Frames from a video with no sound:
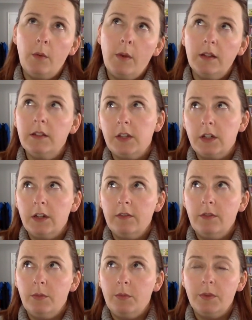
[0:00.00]

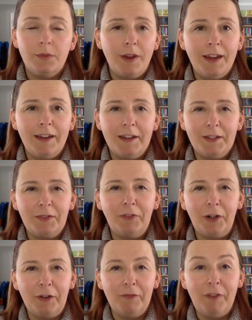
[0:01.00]
deserved, was recognized for
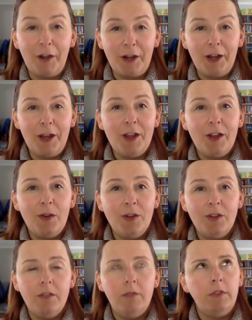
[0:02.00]

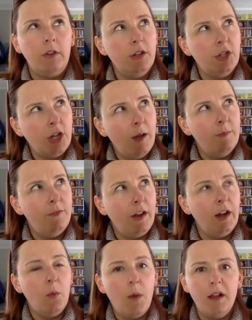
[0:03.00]
a job
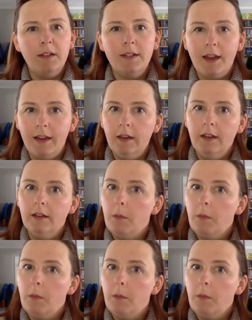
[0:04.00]
very well done.